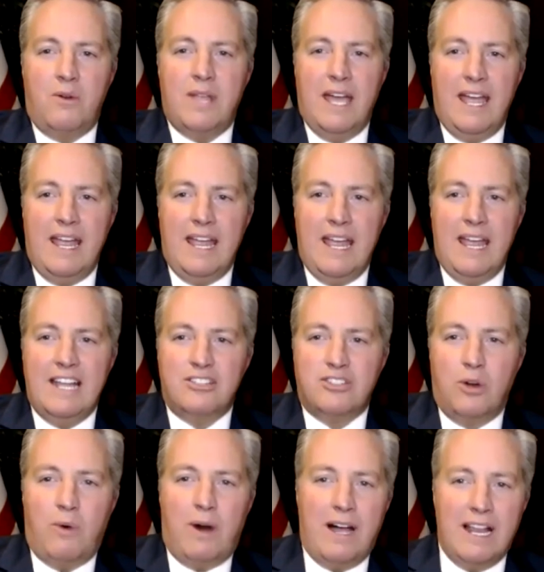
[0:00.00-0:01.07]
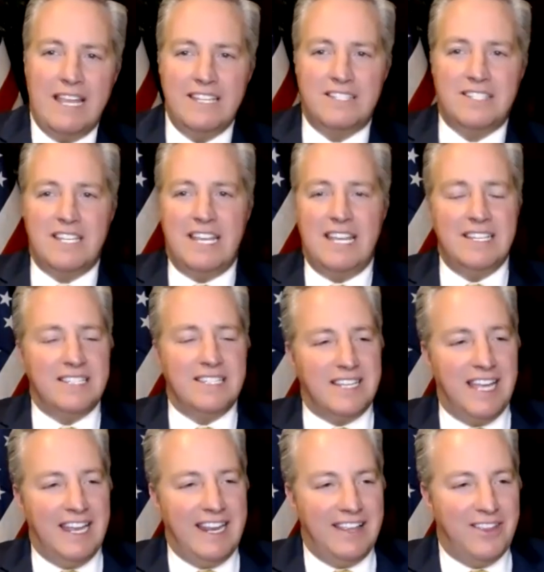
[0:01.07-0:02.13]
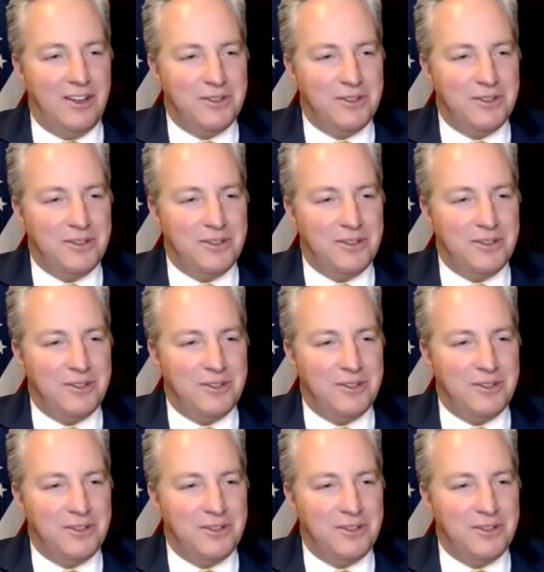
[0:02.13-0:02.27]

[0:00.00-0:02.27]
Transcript: Okay, and so while he's getting